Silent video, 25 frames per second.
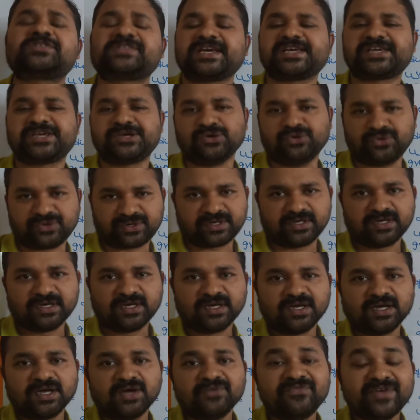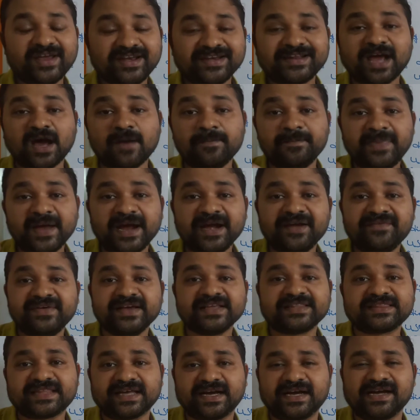secure when compared
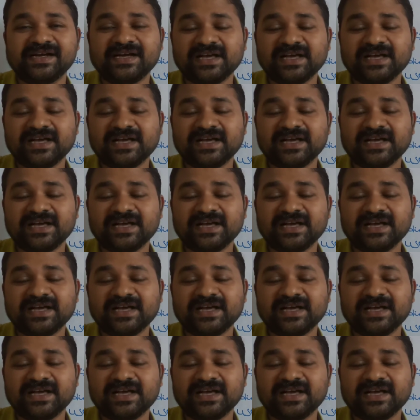with